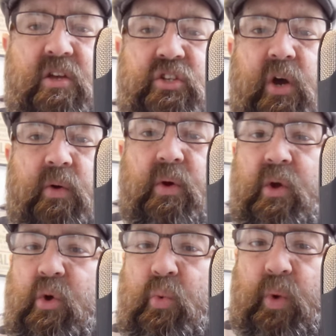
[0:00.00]
So
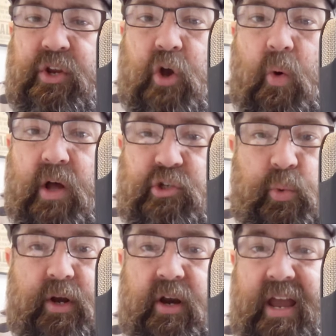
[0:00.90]
when you go on
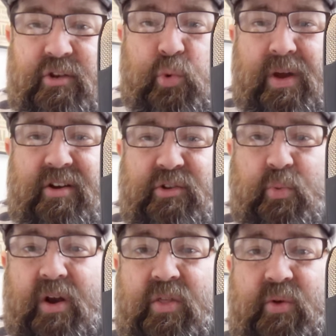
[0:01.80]
Twitter, and Twitter is
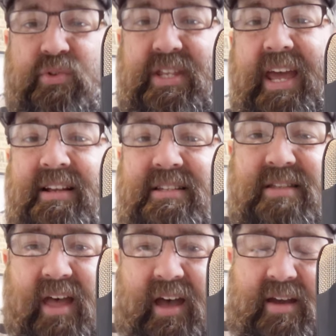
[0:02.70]
one of those
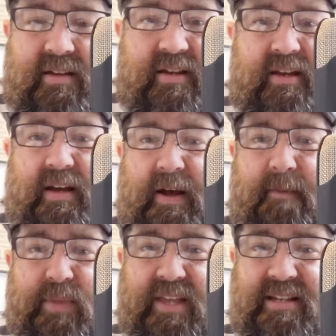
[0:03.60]
things that
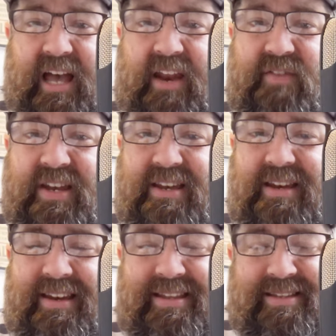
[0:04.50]
is kind of a
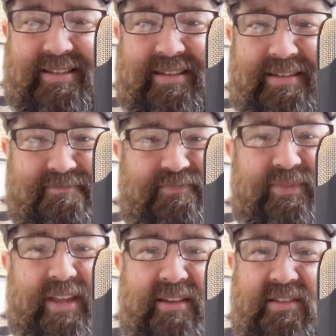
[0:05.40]

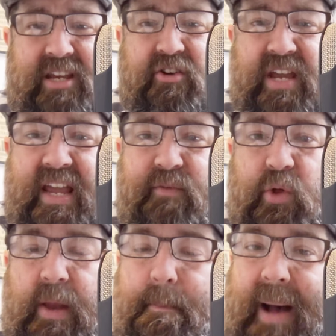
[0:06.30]
necessary
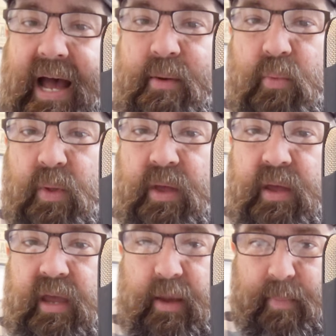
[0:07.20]
evil in
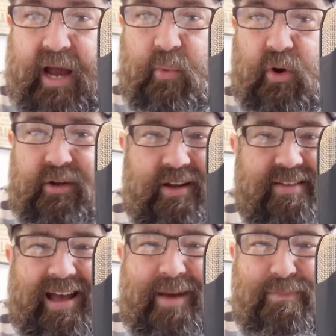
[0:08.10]
my world,
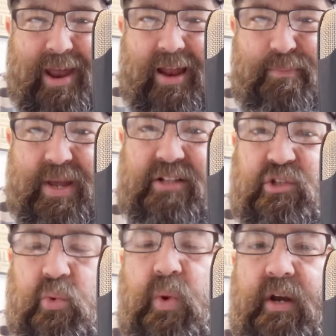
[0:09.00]
because I'm not a big
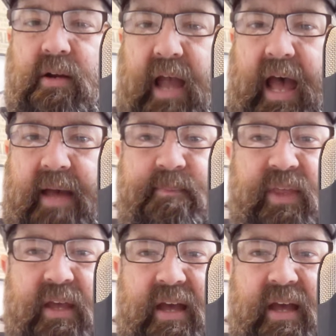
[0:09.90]
Twitter guy.